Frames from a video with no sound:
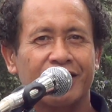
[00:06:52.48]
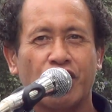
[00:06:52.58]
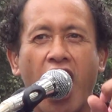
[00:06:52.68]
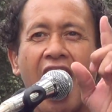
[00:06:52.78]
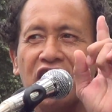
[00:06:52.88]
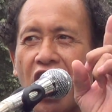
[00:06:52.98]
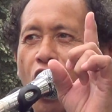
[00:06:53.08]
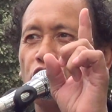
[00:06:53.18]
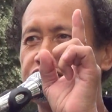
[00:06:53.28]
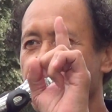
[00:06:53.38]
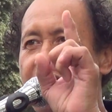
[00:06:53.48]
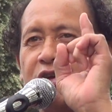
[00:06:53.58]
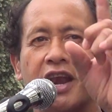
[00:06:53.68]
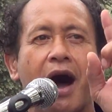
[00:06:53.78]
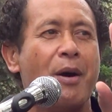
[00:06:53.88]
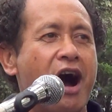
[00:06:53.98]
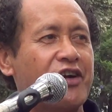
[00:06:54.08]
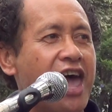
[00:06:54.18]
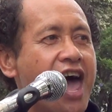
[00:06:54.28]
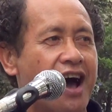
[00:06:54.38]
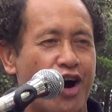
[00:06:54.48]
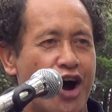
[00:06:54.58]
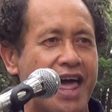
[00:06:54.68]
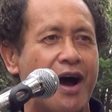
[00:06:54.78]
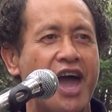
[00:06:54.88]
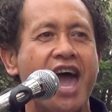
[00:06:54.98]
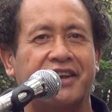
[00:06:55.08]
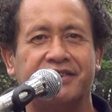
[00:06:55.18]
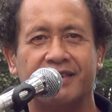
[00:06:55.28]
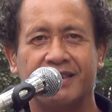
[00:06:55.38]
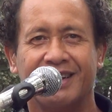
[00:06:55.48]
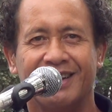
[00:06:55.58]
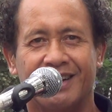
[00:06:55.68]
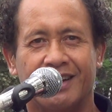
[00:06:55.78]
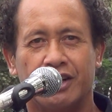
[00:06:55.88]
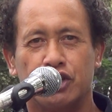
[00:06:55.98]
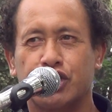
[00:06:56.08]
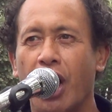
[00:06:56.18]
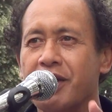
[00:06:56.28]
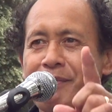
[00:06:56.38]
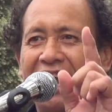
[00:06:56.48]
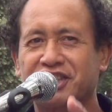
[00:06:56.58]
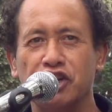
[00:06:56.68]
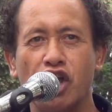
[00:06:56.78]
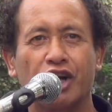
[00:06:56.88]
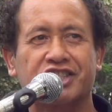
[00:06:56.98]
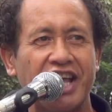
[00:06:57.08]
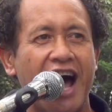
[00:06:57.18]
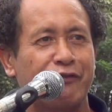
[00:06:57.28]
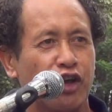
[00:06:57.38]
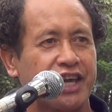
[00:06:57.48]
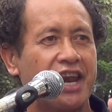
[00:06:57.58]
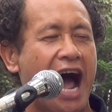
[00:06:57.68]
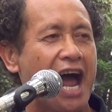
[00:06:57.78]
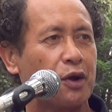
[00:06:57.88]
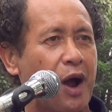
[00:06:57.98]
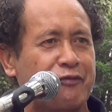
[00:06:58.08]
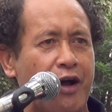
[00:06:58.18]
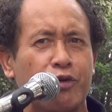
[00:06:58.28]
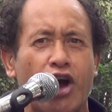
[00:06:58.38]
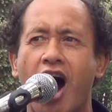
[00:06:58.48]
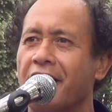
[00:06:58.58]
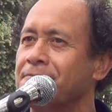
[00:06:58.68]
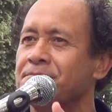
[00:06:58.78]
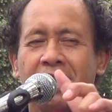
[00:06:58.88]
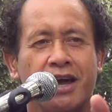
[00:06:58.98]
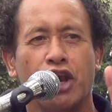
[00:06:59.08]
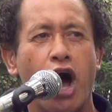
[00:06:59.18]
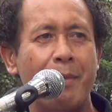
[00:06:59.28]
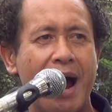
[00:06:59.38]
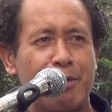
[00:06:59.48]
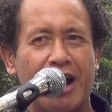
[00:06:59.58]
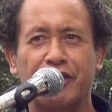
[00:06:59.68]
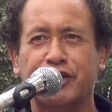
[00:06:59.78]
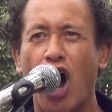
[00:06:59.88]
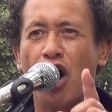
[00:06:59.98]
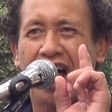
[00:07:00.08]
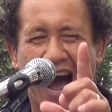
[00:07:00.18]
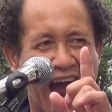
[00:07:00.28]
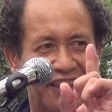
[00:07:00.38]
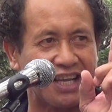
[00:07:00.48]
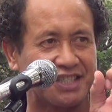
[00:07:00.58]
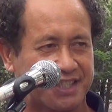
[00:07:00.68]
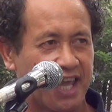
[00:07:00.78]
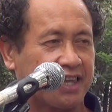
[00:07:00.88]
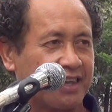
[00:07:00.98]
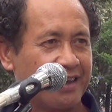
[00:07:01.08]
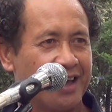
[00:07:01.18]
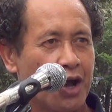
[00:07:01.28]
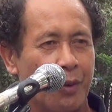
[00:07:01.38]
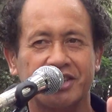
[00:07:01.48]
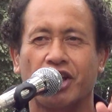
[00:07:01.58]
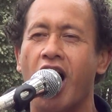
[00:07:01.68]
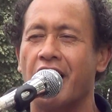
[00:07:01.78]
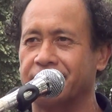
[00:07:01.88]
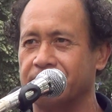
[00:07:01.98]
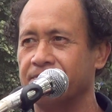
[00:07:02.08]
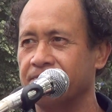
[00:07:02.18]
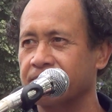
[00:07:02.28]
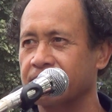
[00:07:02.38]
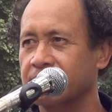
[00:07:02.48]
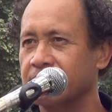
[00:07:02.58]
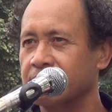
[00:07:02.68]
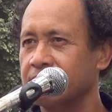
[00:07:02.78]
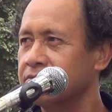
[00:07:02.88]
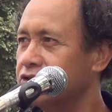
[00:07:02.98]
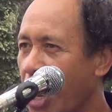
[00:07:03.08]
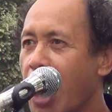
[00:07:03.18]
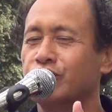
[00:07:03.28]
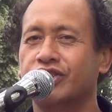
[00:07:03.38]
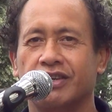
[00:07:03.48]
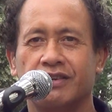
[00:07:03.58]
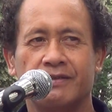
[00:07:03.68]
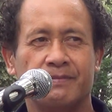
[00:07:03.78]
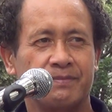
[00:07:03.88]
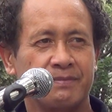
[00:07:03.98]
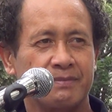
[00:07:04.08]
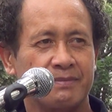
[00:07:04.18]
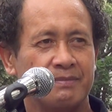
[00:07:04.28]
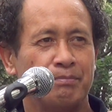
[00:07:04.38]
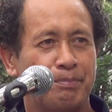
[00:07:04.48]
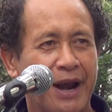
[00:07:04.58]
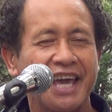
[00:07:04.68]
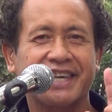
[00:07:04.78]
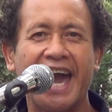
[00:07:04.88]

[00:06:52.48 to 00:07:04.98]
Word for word: God knows every number of hair on our head. So imagine yourself, you can hide away from God. No, my brother, don't hide and seek with God. Don't play